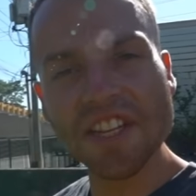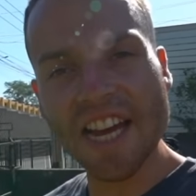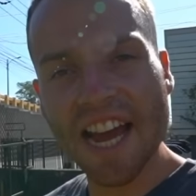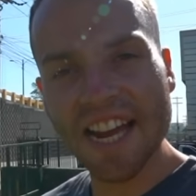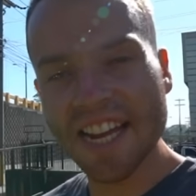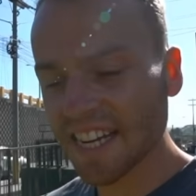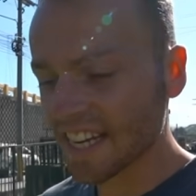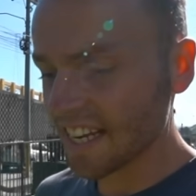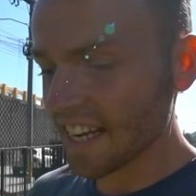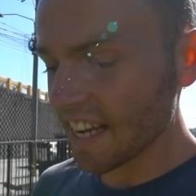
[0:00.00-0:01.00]
day.
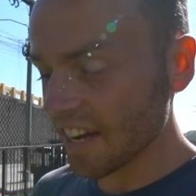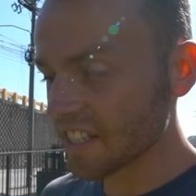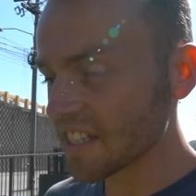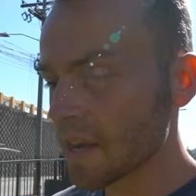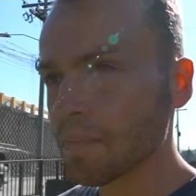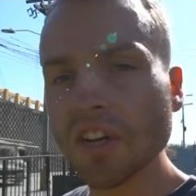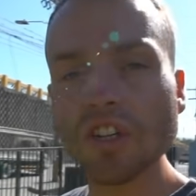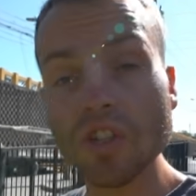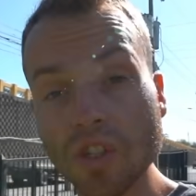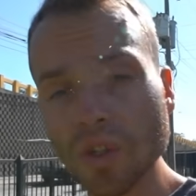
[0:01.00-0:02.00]
Here in San
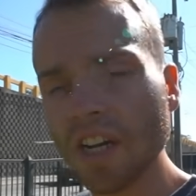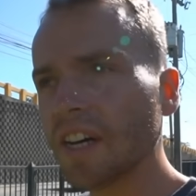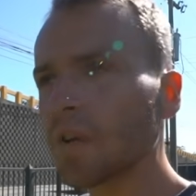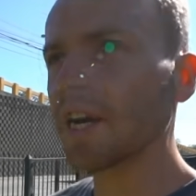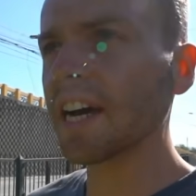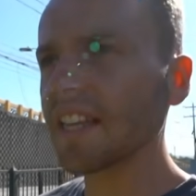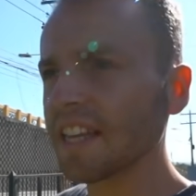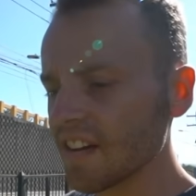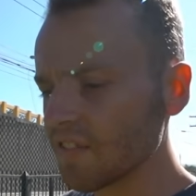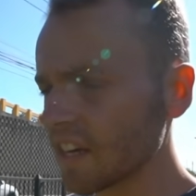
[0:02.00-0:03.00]
Pedro Sula, we are
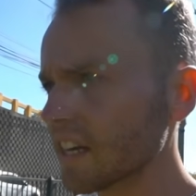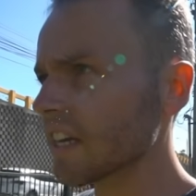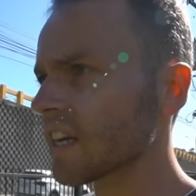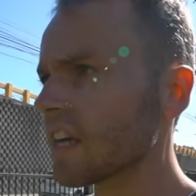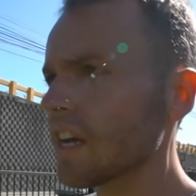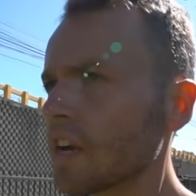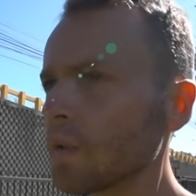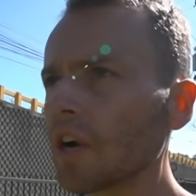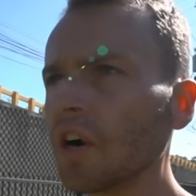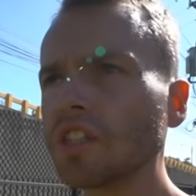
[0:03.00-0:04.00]
leaving.
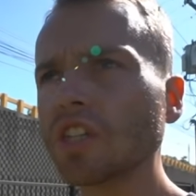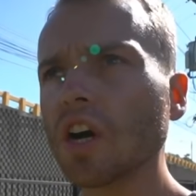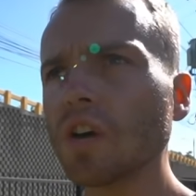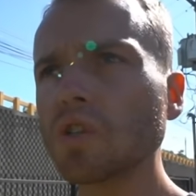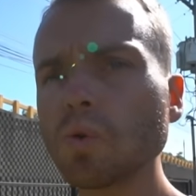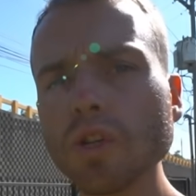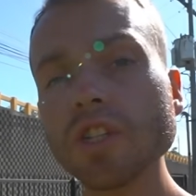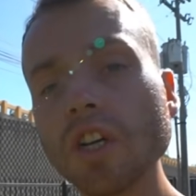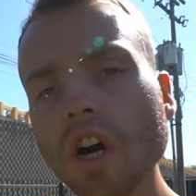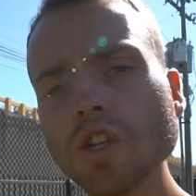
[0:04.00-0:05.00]
We're going to go towards
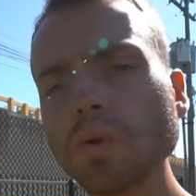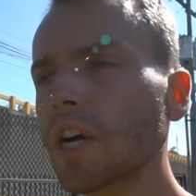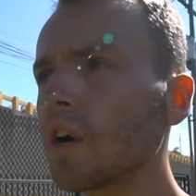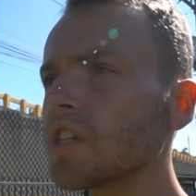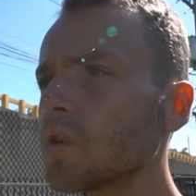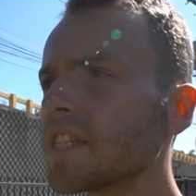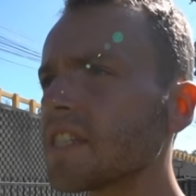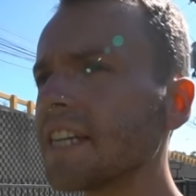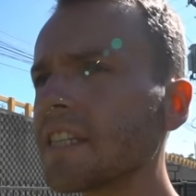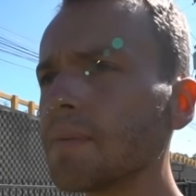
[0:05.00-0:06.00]
the coast. We're going to a
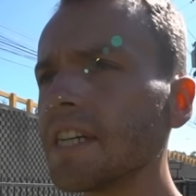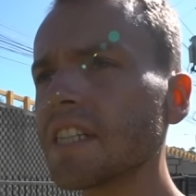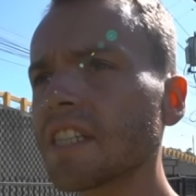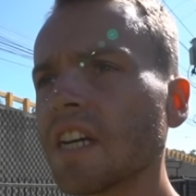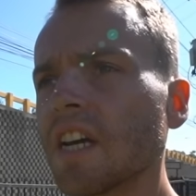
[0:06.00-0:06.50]
settlement